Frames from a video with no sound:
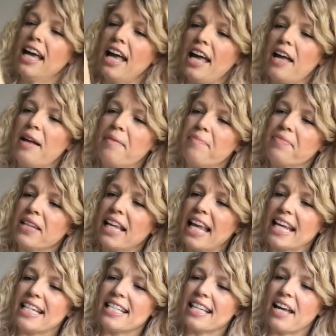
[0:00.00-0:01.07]

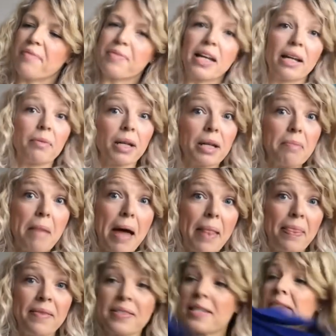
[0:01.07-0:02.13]
later and I'm gonna
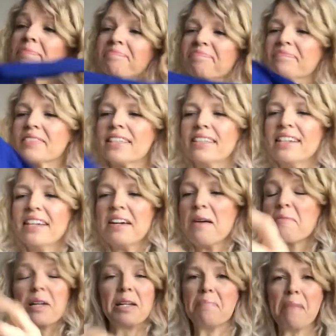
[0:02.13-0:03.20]
mend.
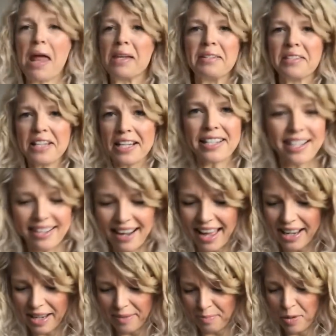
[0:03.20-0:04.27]
I'm gonna mend it
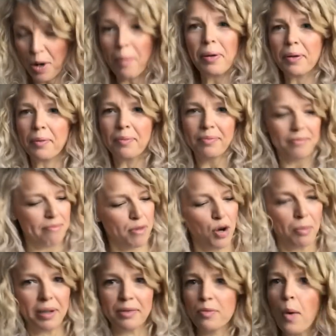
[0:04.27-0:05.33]
like a proper
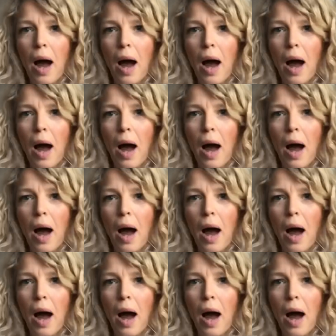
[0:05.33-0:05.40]
mum and